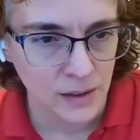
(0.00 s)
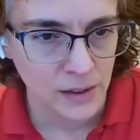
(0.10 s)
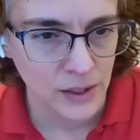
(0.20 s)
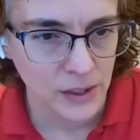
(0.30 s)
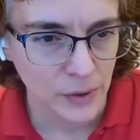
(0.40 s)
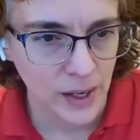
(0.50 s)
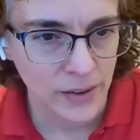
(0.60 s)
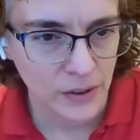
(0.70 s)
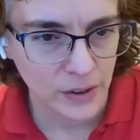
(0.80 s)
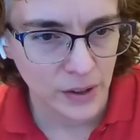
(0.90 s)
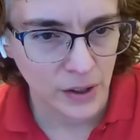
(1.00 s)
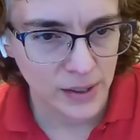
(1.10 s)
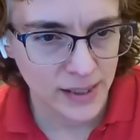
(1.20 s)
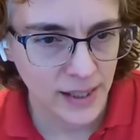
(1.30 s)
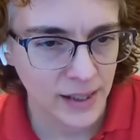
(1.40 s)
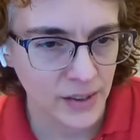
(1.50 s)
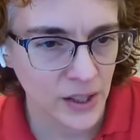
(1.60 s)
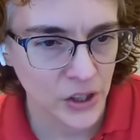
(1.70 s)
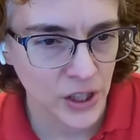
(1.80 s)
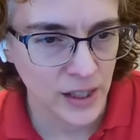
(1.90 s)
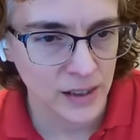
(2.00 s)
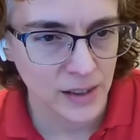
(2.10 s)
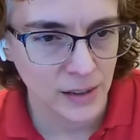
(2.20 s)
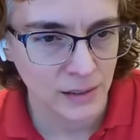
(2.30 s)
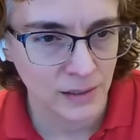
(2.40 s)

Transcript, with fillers: "I'd rather not take that chance."